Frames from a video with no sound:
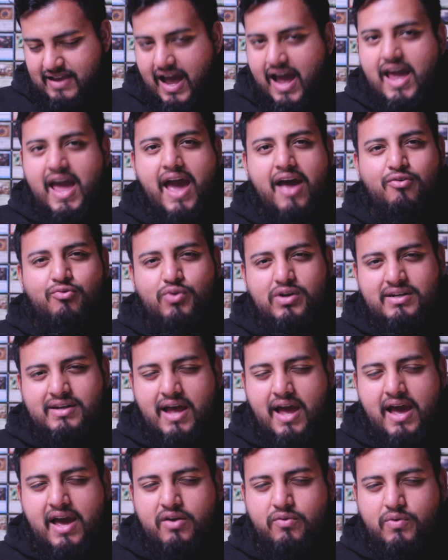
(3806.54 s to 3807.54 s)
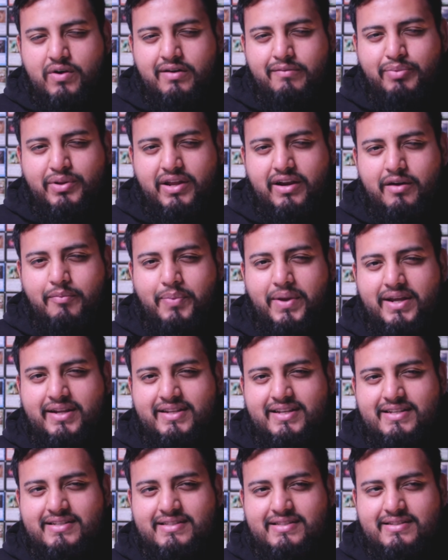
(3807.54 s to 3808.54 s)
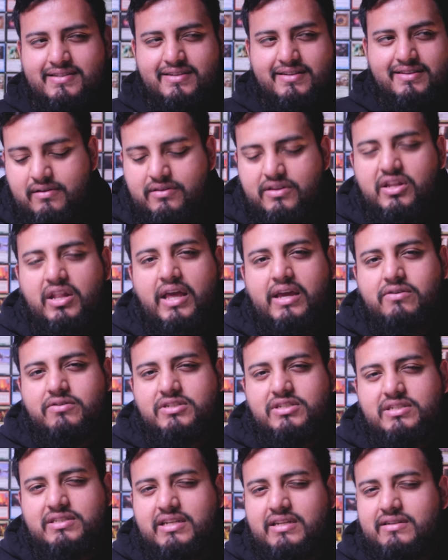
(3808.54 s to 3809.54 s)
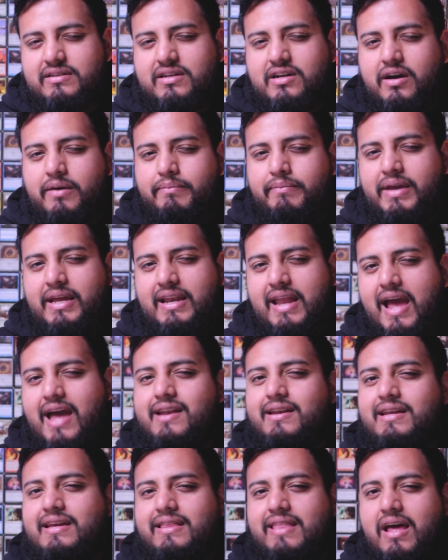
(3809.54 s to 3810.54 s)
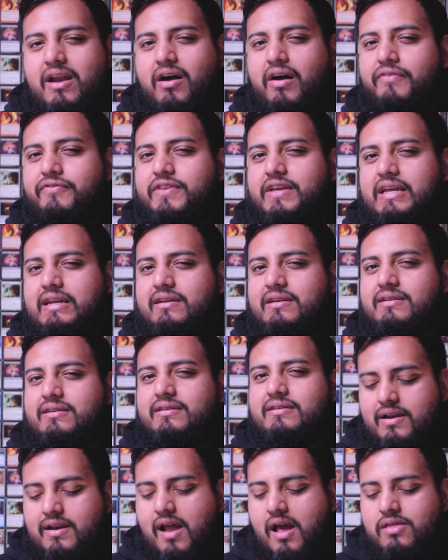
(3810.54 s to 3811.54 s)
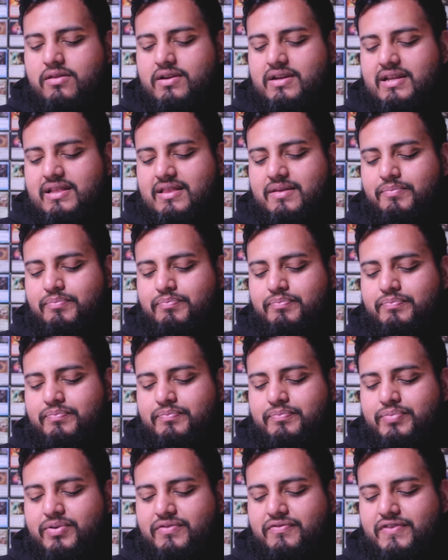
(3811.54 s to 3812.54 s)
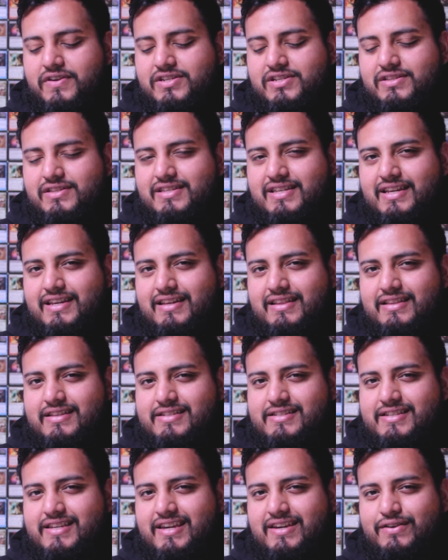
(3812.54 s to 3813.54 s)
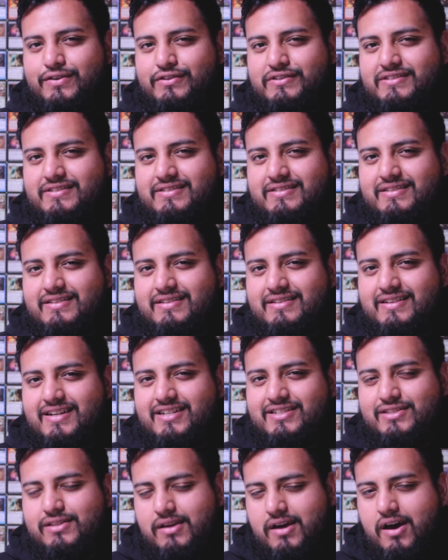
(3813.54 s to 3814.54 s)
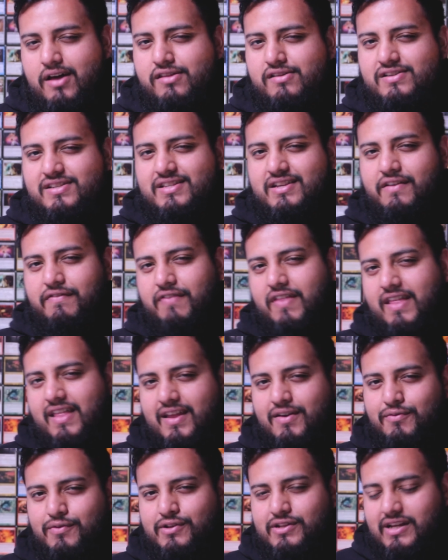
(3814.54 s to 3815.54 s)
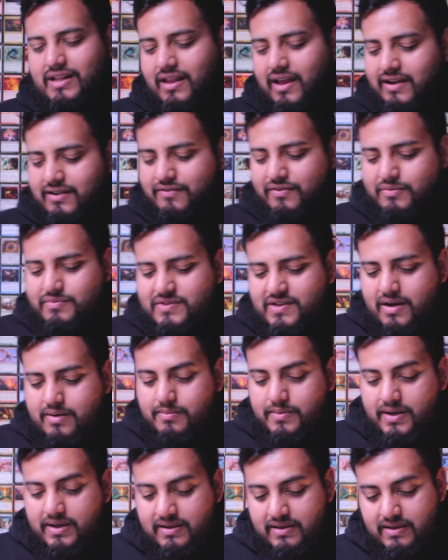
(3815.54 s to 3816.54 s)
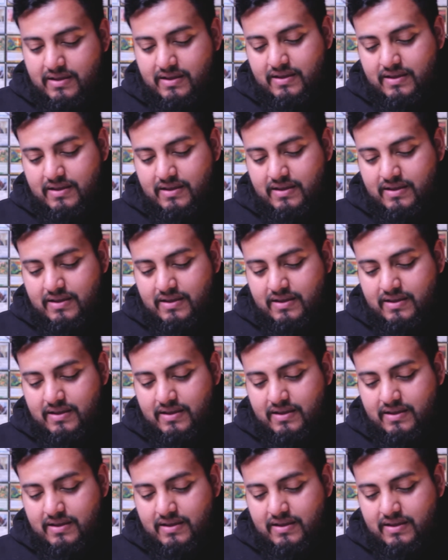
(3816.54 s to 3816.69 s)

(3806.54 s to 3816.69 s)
I had one player pick this. The languages didn't come in handy that often. Neither did the proficiency in the skills. It's the other stuff that they really liked from Sodomai.